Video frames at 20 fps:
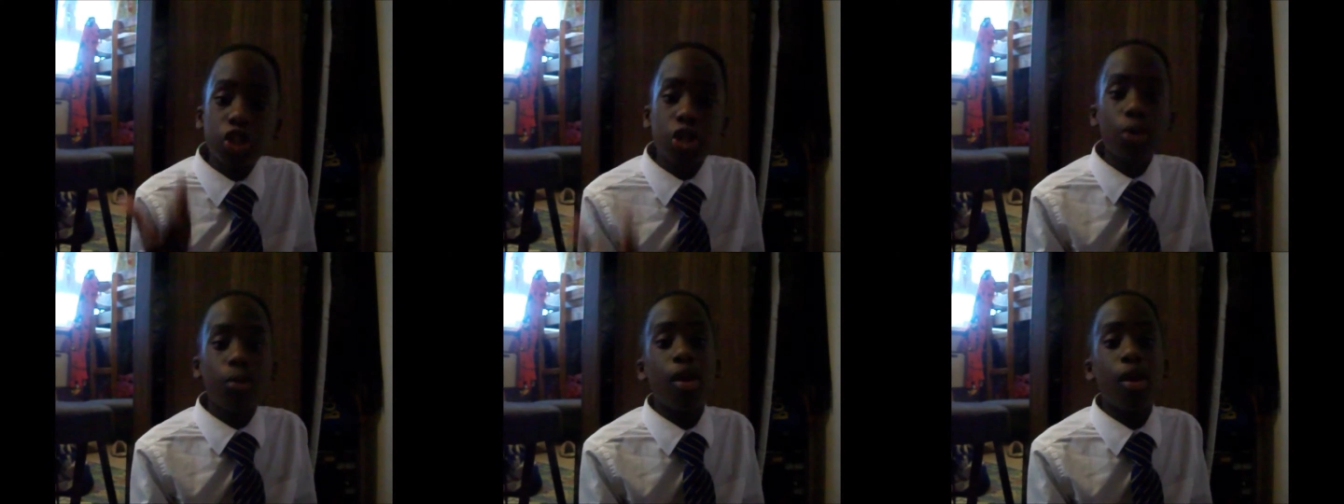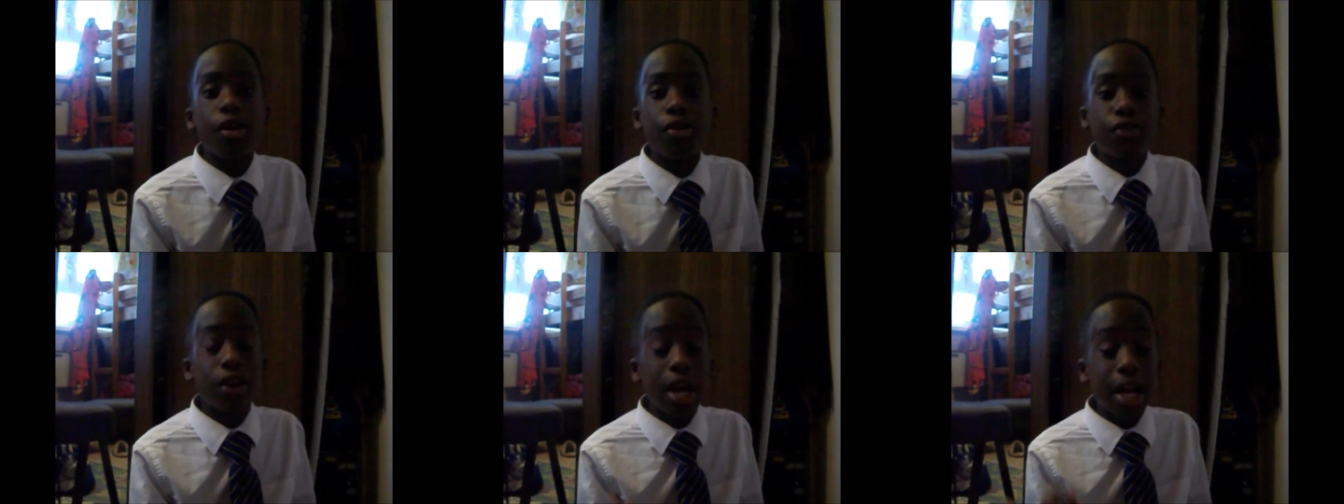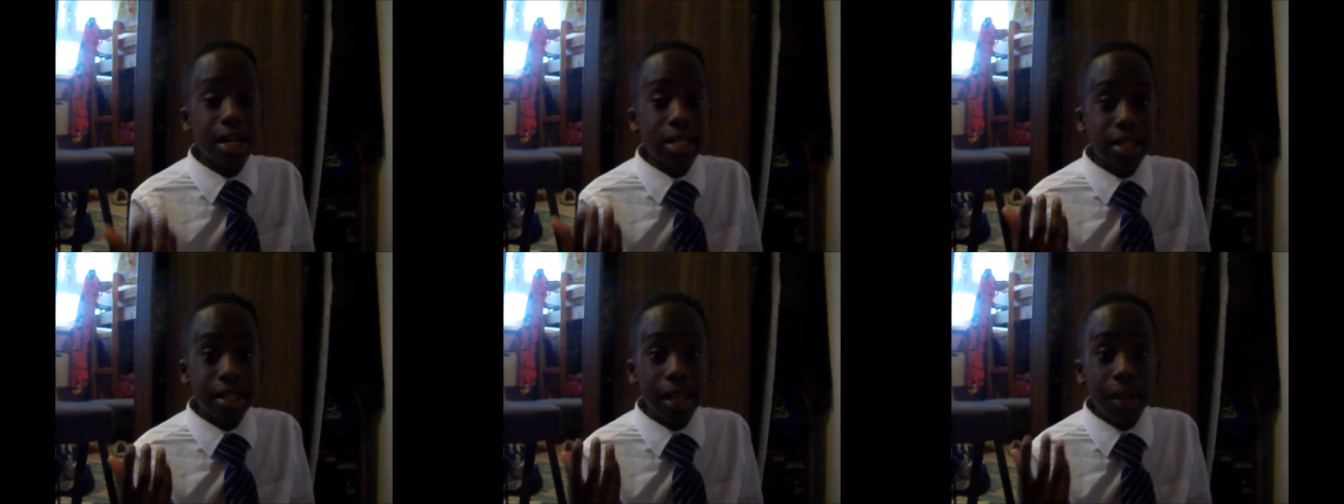show off,
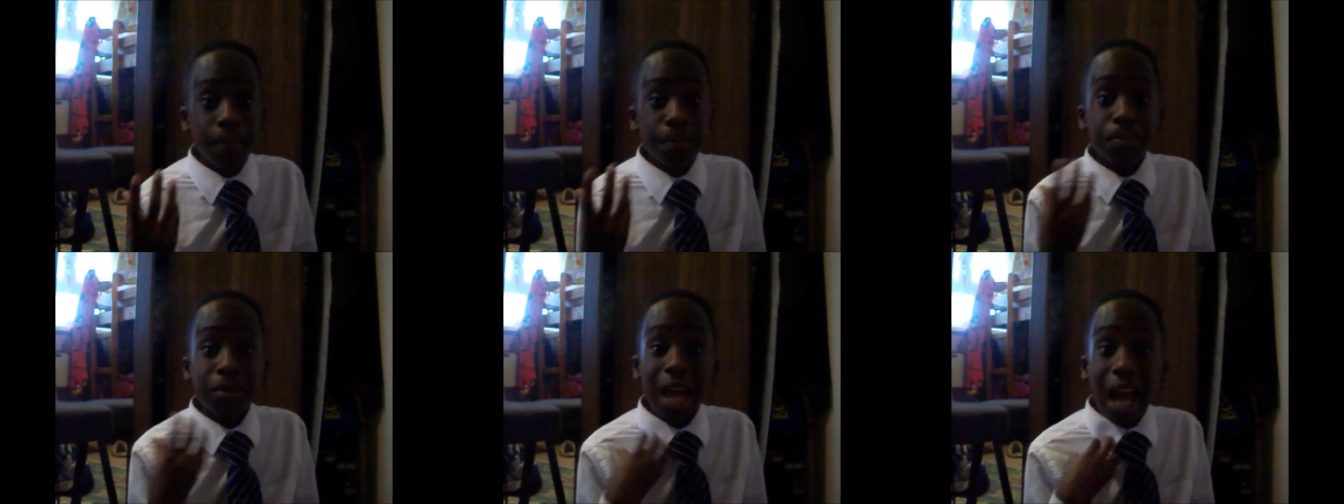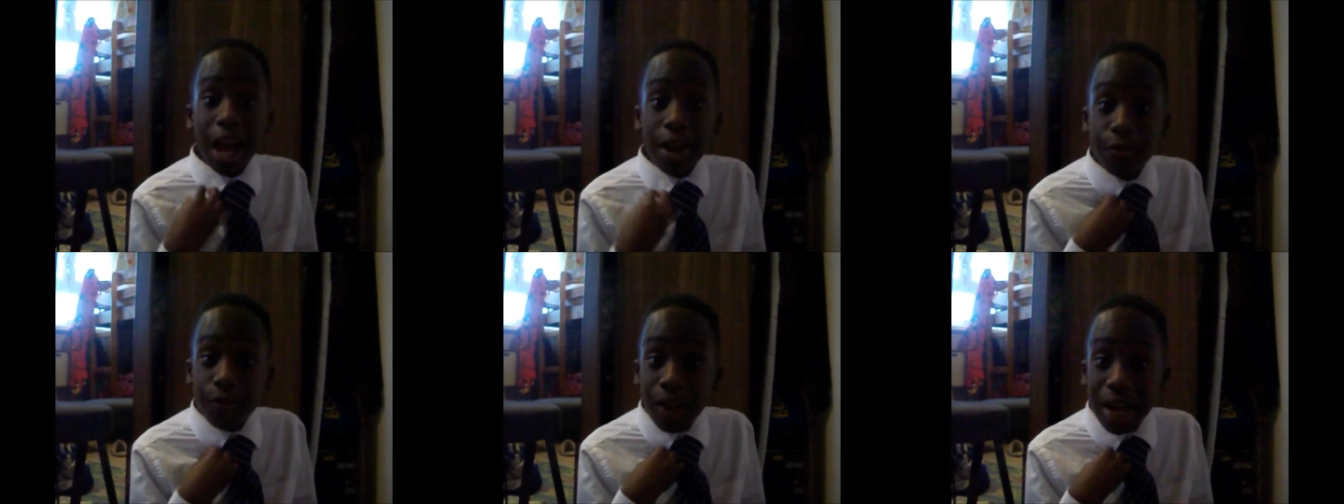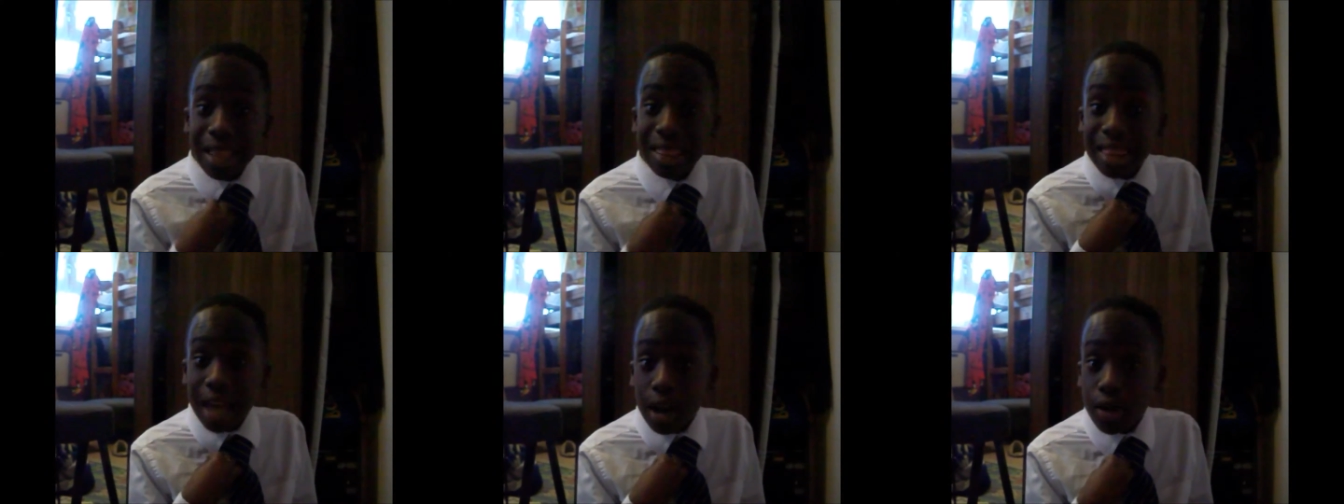and I
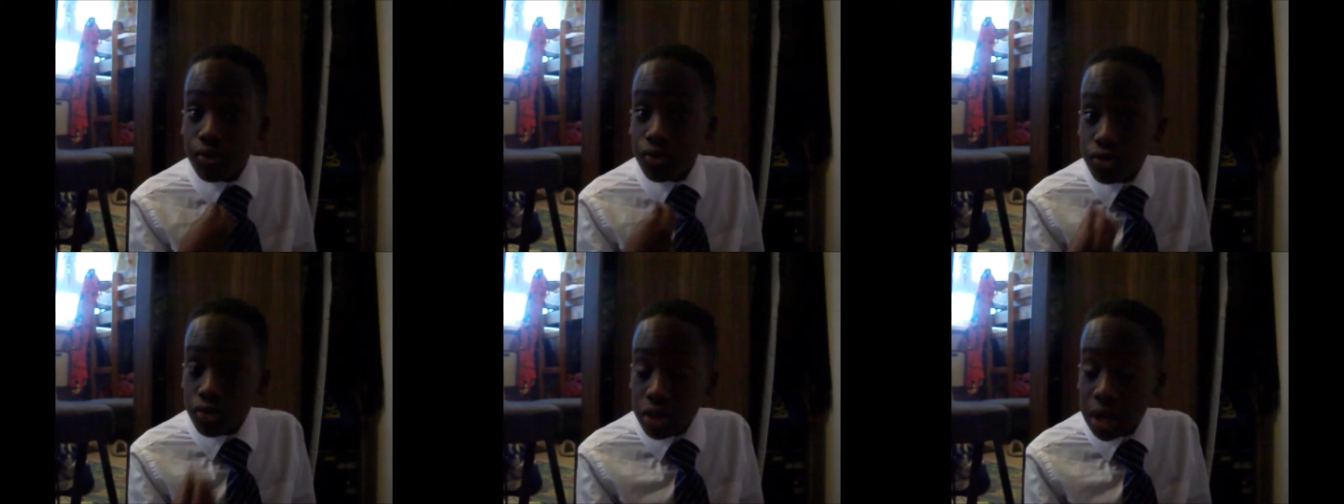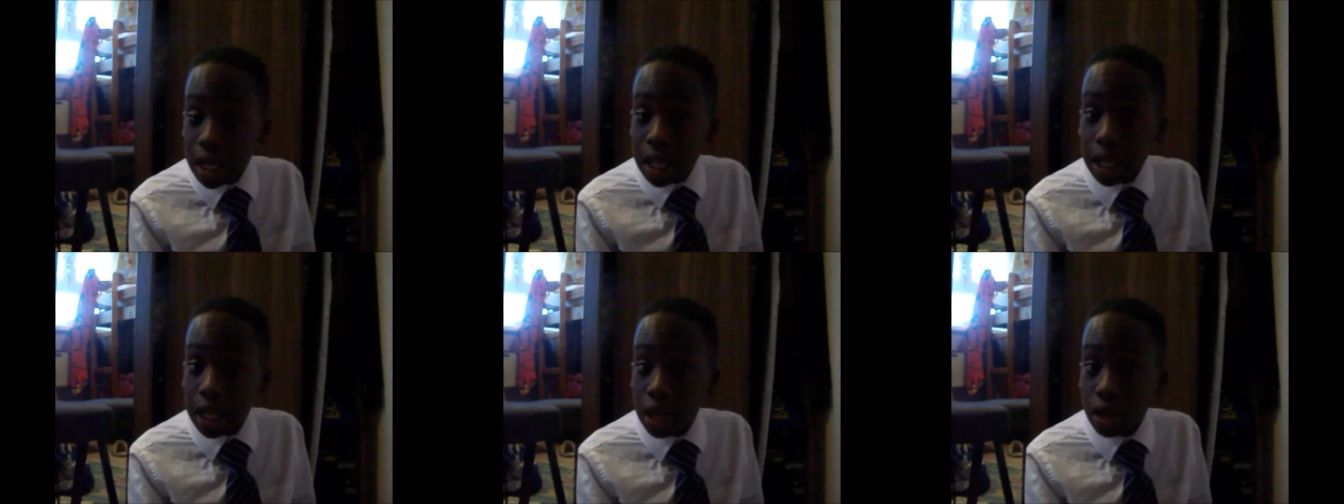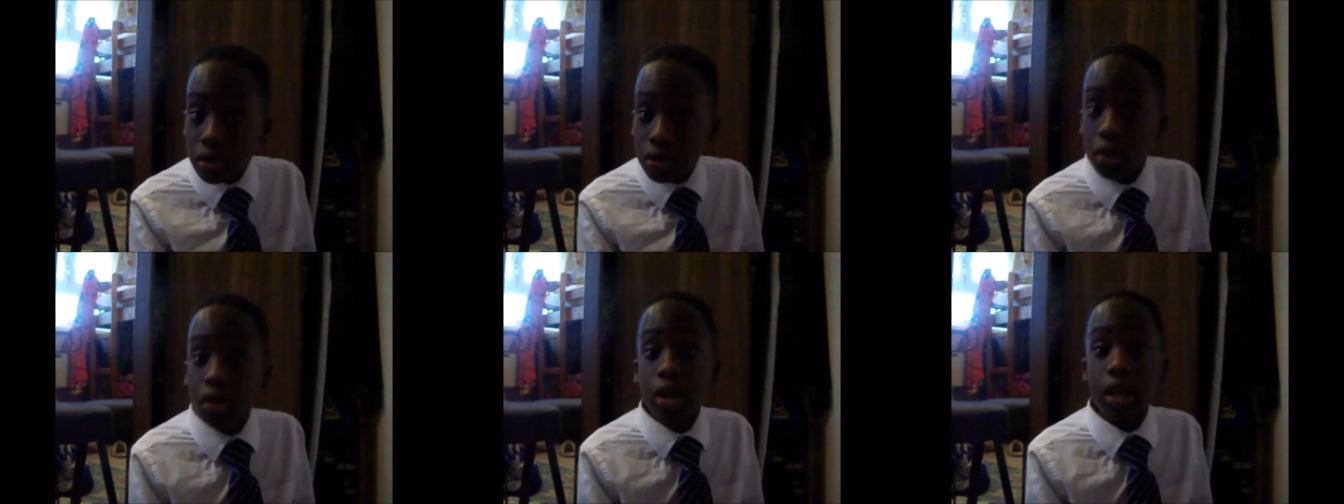find that really
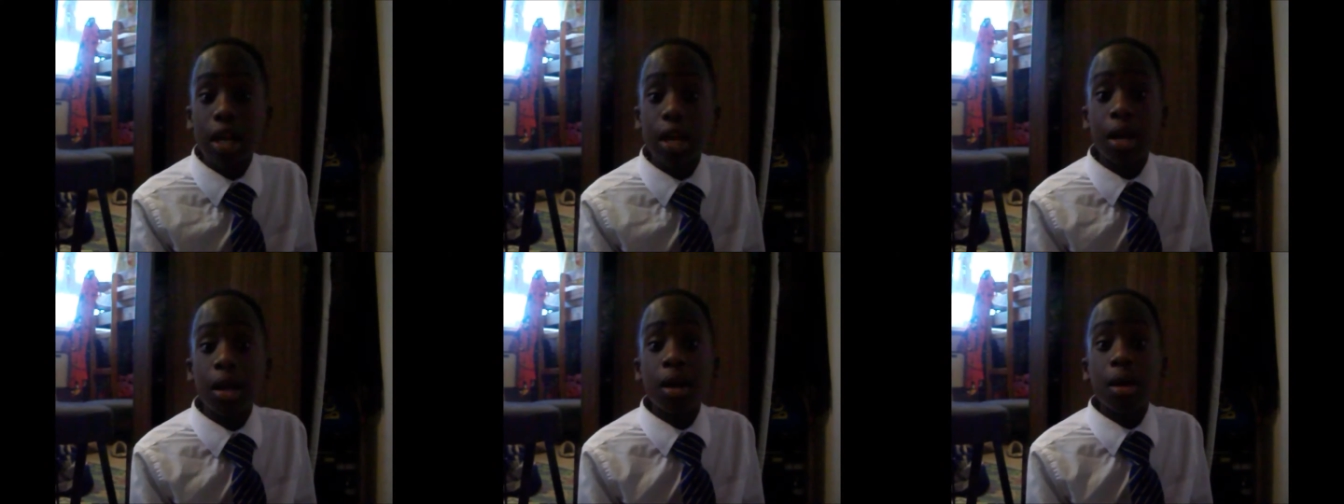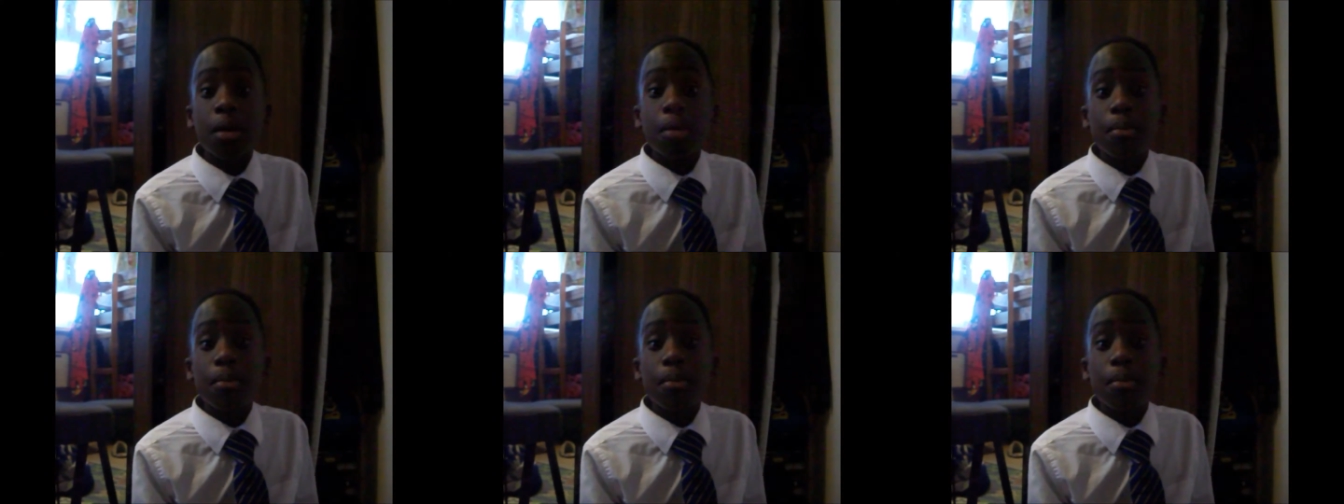annoying.